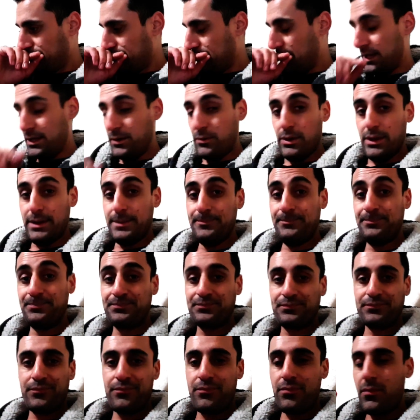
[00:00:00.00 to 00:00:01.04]
anyway
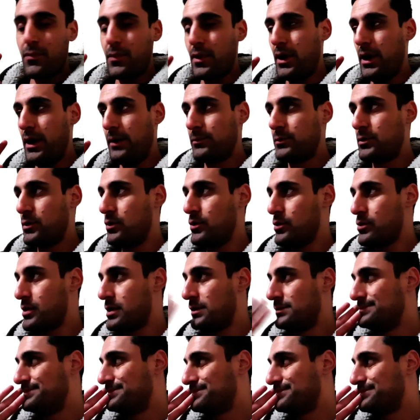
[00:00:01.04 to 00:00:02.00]
i'm cold